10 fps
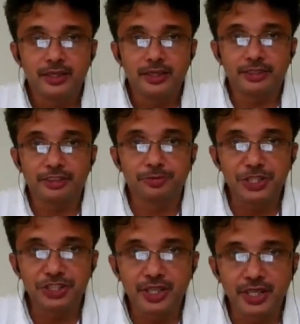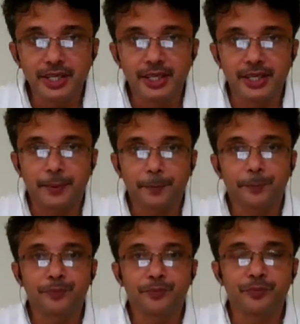as a special area.
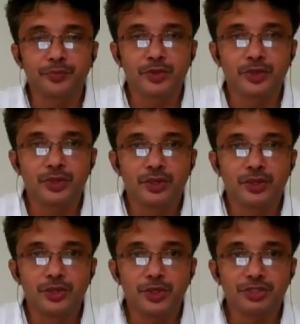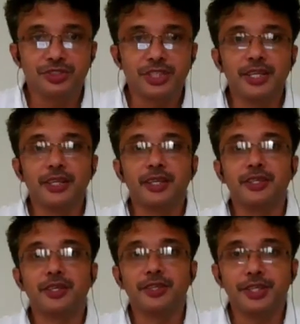You are studying it
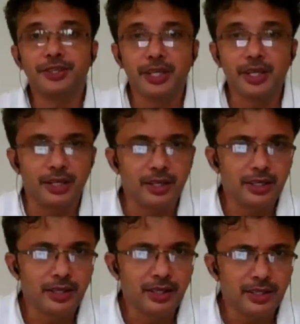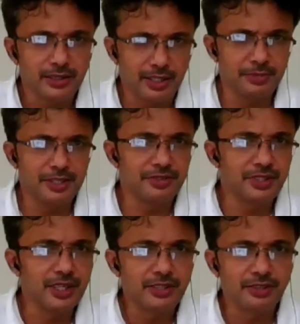in detail. That means
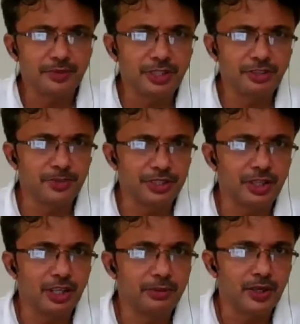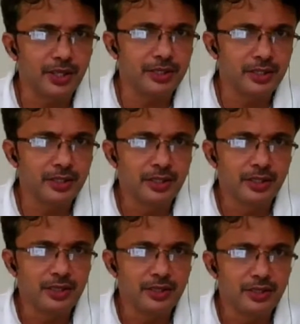there is something special about it,
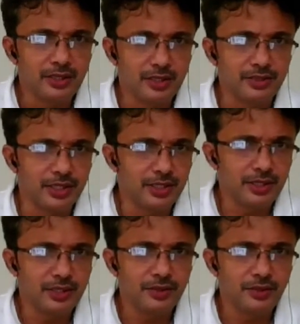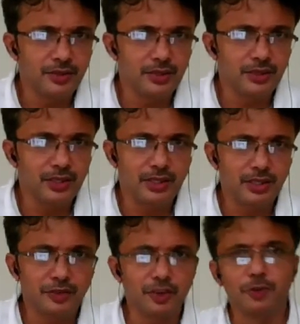isn't it?
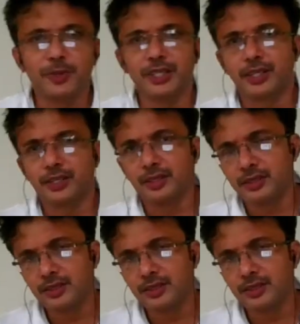What will be that?